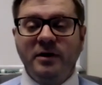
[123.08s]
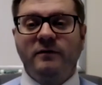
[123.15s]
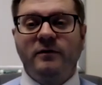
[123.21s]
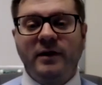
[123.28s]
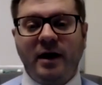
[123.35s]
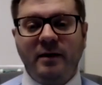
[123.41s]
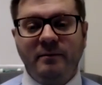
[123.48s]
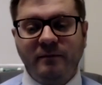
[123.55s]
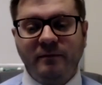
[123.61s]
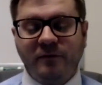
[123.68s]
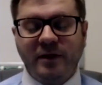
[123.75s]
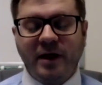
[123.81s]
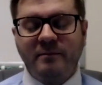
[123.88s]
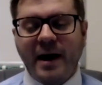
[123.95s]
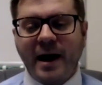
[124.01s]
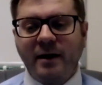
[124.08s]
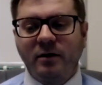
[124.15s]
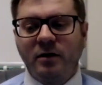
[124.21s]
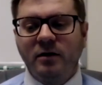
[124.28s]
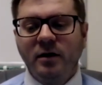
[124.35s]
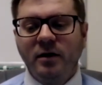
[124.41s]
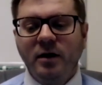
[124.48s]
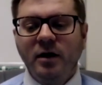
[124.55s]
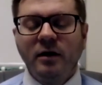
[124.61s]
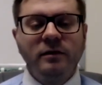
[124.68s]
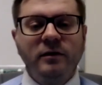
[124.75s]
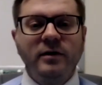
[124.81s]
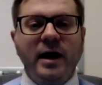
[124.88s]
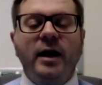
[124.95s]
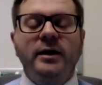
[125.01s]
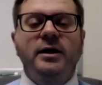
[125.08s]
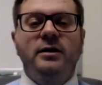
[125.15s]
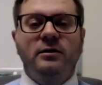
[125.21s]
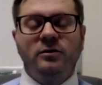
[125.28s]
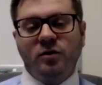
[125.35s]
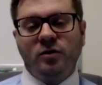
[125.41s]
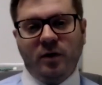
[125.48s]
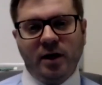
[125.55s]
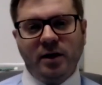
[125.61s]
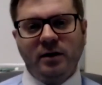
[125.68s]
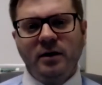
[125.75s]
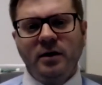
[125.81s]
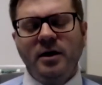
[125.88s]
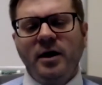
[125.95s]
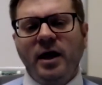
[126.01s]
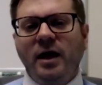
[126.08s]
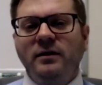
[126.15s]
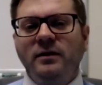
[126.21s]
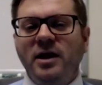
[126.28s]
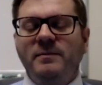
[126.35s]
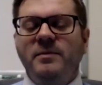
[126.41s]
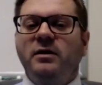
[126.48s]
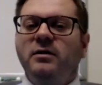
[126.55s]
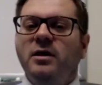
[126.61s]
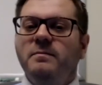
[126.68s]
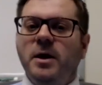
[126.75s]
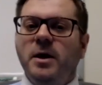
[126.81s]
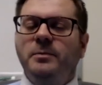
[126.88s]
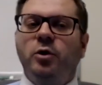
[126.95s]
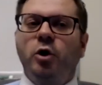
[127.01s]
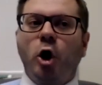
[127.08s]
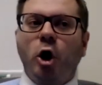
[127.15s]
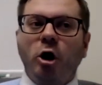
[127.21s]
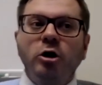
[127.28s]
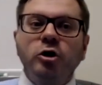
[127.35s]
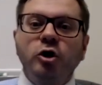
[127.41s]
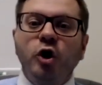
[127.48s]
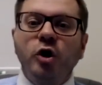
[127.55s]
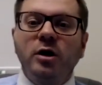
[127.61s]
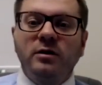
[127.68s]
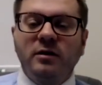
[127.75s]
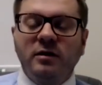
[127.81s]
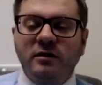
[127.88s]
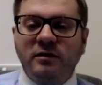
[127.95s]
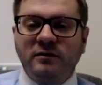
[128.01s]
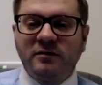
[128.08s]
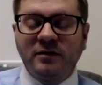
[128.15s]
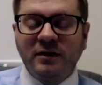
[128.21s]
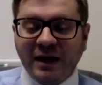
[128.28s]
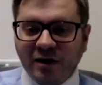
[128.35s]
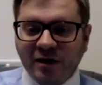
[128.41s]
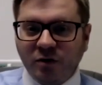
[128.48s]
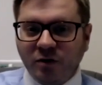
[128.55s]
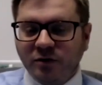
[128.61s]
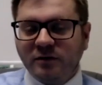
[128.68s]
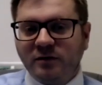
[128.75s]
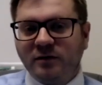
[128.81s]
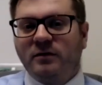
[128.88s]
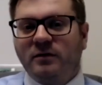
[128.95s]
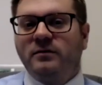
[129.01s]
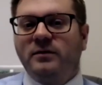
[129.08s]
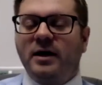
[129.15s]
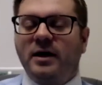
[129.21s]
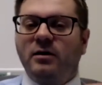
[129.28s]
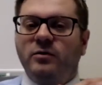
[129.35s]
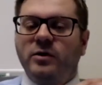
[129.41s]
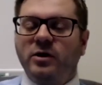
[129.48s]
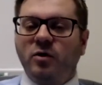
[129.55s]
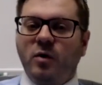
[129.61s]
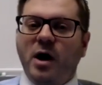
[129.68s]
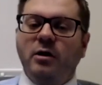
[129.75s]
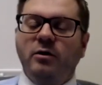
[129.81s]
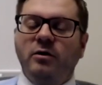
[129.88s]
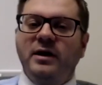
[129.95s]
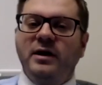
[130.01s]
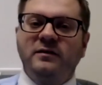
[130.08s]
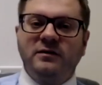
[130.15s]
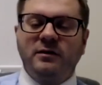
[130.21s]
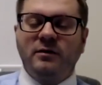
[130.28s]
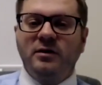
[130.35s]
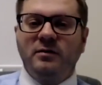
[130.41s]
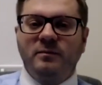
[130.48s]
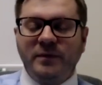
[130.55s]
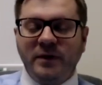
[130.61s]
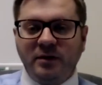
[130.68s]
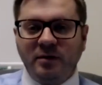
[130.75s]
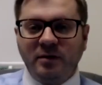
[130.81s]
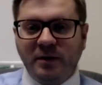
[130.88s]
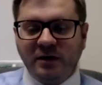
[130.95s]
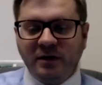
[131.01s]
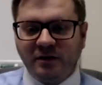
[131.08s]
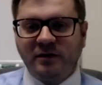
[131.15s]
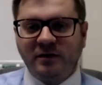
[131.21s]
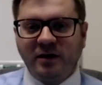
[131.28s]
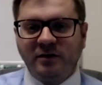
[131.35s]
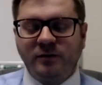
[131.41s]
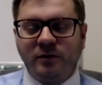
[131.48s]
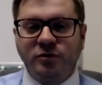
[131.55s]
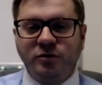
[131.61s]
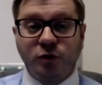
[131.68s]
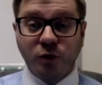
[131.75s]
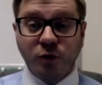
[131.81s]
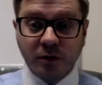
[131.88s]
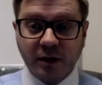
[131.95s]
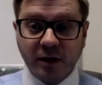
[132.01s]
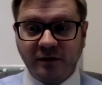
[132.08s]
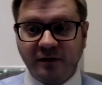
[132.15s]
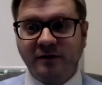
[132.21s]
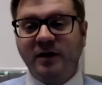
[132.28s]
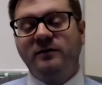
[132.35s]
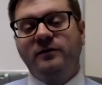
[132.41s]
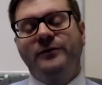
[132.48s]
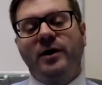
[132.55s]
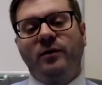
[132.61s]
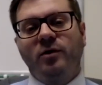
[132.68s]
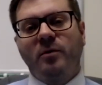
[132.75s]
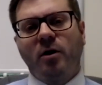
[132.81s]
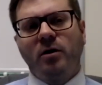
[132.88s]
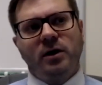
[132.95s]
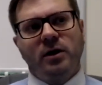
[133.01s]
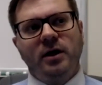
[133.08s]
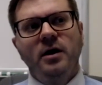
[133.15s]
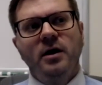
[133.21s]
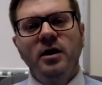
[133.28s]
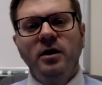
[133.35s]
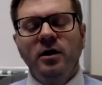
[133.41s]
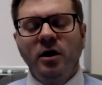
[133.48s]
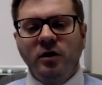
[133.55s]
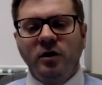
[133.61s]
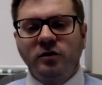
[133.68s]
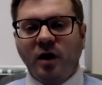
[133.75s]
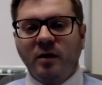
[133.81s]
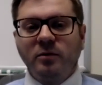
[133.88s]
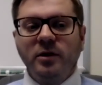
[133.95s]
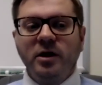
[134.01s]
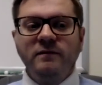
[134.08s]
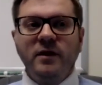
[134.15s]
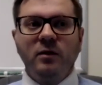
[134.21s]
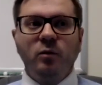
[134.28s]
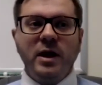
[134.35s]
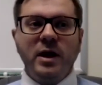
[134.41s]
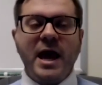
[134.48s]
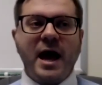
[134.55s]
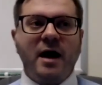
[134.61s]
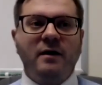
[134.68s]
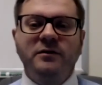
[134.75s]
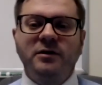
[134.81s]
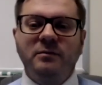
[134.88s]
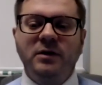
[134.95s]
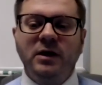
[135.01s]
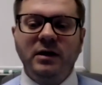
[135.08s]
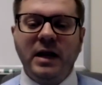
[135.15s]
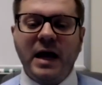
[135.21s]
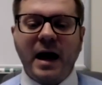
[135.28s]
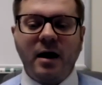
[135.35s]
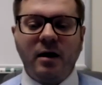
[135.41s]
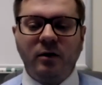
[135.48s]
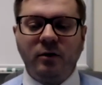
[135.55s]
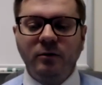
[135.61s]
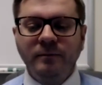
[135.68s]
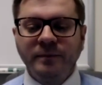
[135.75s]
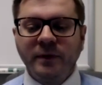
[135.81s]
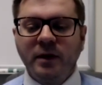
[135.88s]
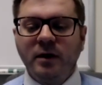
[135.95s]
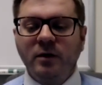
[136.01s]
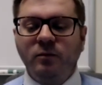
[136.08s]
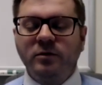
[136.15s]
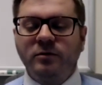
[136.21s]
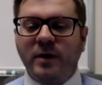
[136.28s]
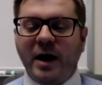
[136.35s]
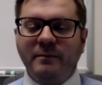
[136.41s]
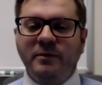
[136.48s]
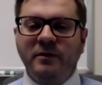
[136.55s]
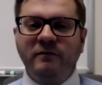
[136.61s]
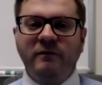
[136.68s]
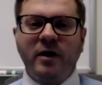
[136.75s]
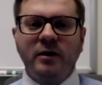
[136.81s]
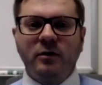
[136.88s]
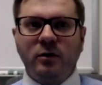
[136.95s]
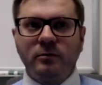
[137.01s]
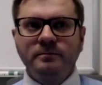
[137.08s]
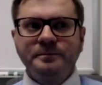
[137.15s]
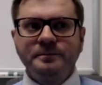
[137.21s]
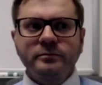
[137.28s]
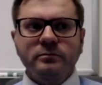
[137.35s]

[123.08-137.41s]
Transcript: for that matter, they're not going to do it. And typically people aren't good at the skills that are required or necessary to be successful, truly successful network marketing. So I believe that we have something now with Rapid Funnel